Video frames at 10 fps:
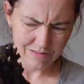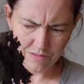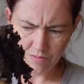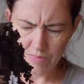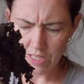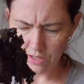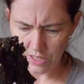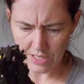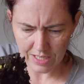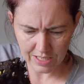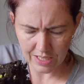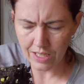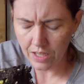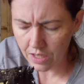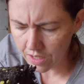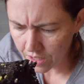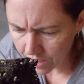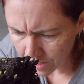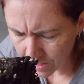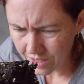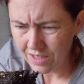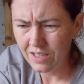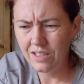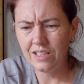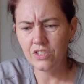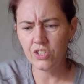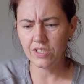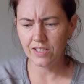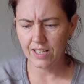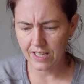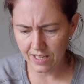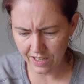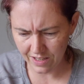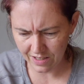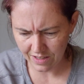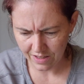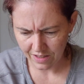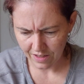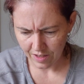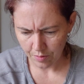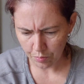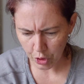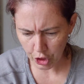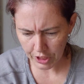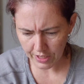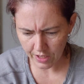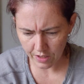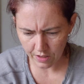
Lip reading: Oh my goodness. That's just like mud.